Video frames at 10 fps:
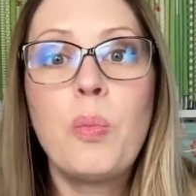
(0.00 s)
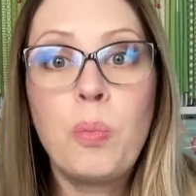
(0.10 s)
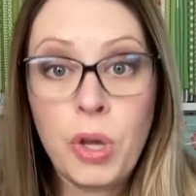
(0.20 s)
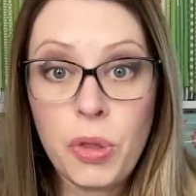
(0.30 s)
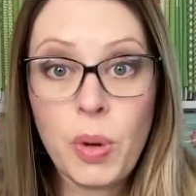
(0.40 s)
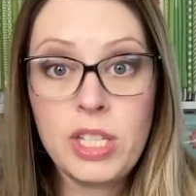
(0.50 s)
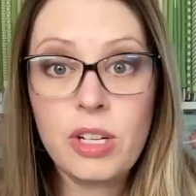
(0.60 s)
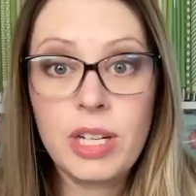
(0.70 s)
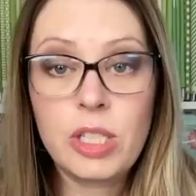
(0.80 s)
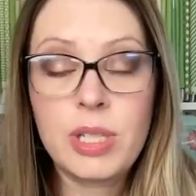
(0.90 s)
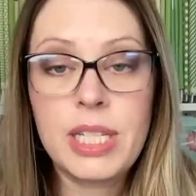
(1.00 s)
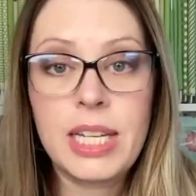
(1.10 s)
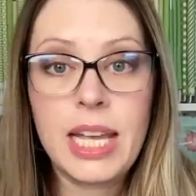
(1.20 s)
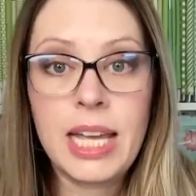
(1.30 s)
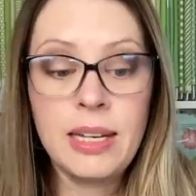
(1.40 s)
Put the ones you're
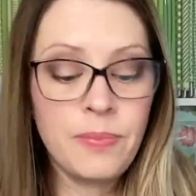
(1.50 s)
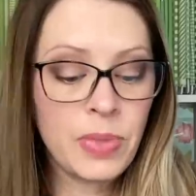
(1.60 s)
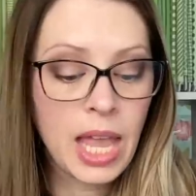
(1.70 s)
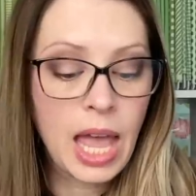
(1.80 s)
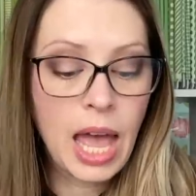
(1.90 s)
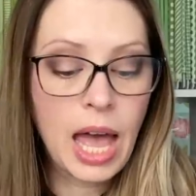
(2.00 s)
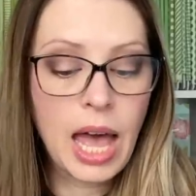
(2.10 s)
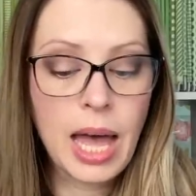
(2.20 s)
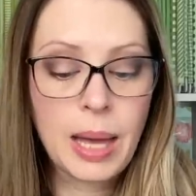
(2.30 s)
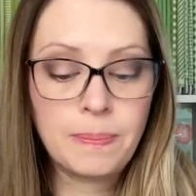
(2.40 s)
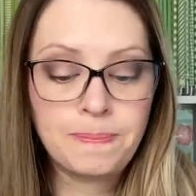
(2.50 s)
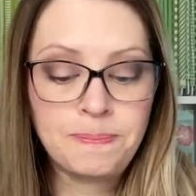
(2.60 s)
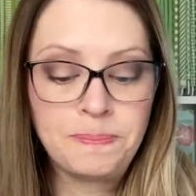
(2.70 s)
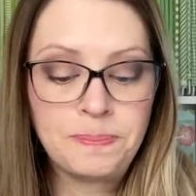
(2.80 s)
interested in. Um,